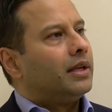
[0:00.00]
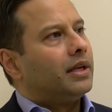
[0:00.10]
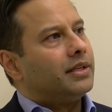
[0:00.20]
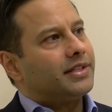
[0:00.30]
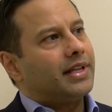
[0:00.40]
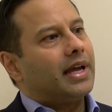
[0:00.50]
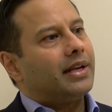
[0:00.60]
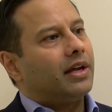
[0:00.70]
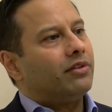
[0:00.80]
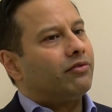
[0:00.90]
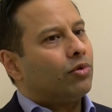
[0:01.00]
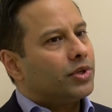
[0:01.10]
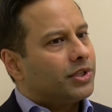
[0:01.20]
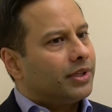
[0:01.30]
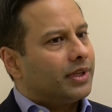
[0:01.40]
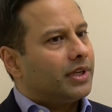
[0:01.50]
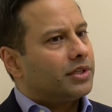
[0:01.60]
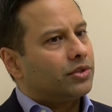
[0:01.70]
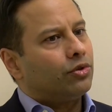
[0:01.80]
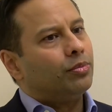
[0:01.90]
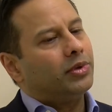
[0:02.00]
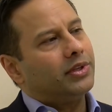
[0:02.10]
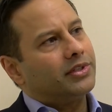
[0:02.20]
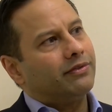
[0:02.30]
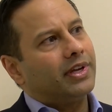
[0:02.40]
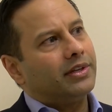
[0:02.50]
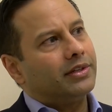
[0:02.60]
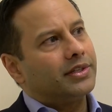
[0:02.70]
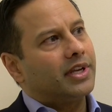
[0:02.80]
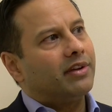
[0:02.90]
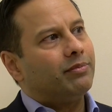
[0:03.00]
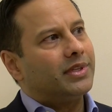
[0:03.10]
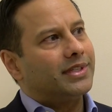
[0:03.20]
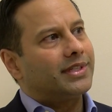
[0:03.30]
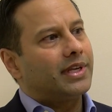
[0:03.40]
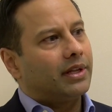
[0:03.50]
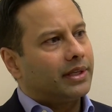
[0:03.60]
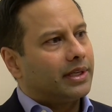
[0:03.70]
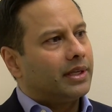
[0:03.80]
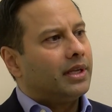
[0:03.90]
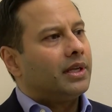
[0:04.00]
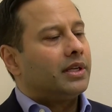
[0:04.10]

is that unfortunately unscrupulous vendors have been selling